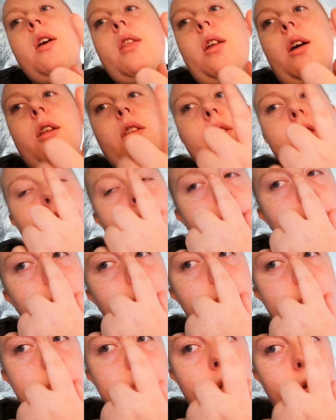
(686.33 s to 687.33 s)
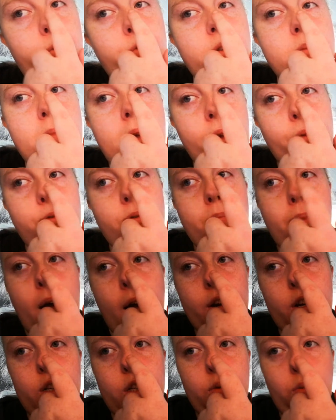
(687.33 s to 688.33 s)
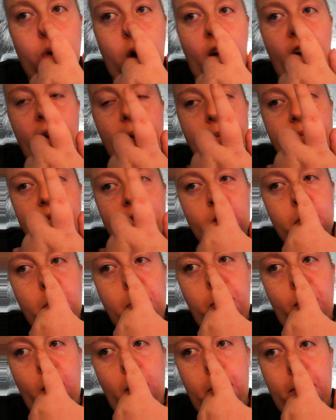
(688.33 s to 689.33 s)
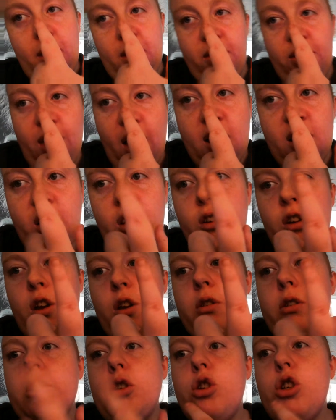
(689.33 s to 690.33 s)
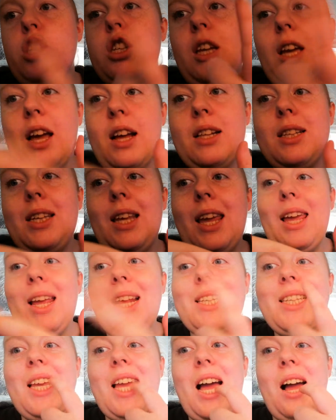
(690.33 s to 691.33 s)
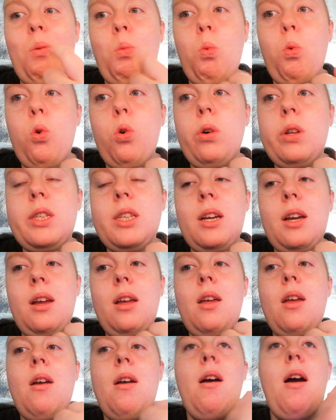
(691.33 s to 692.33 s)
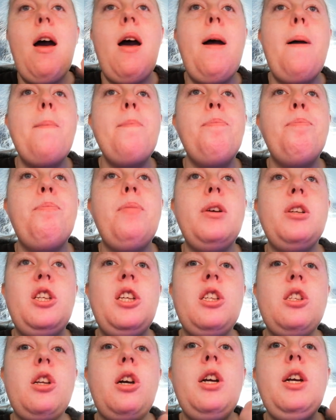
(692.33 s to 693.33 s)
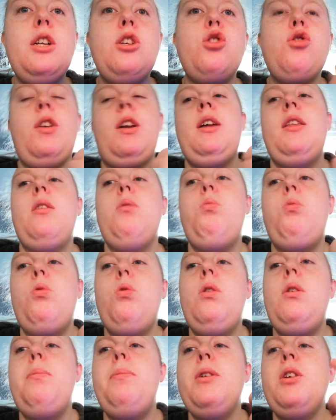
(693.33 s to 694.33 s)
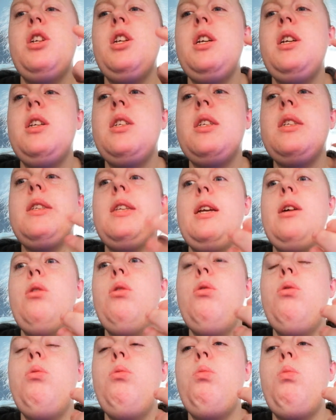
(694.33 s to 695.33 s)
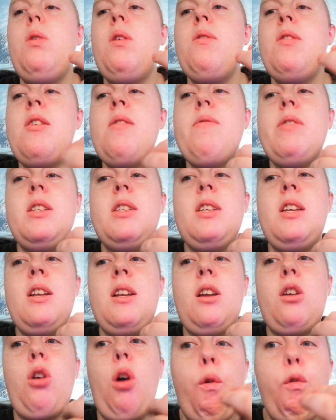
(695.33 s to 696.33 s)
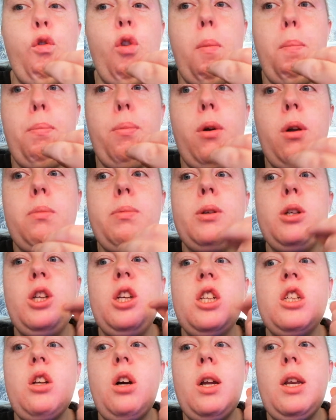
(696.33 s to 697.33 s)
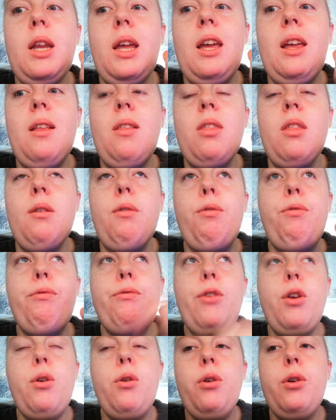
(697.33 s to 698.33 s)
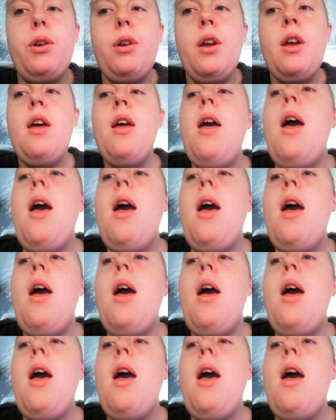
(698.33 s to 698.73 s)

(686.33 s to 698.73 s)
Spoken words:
like the stuff we make from powder to wet. We put a bit of that on her nose just to get her eat it, and water. But she started drinking the water, but we've never seen her go for a bug, but she started eating the food.